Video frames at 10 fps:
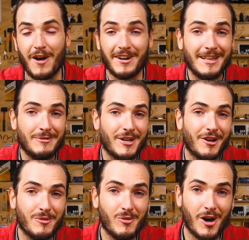Finally, we're going
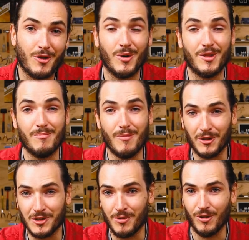to work with
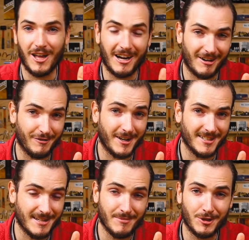multiple
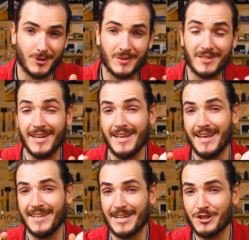RFID modules.
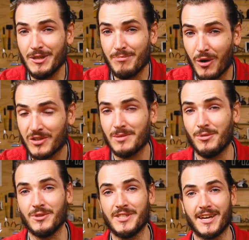It's actually
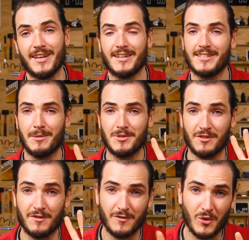possible to connect up to
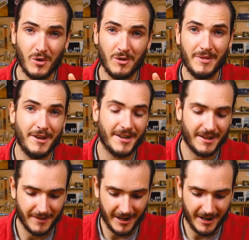4 PiicoDev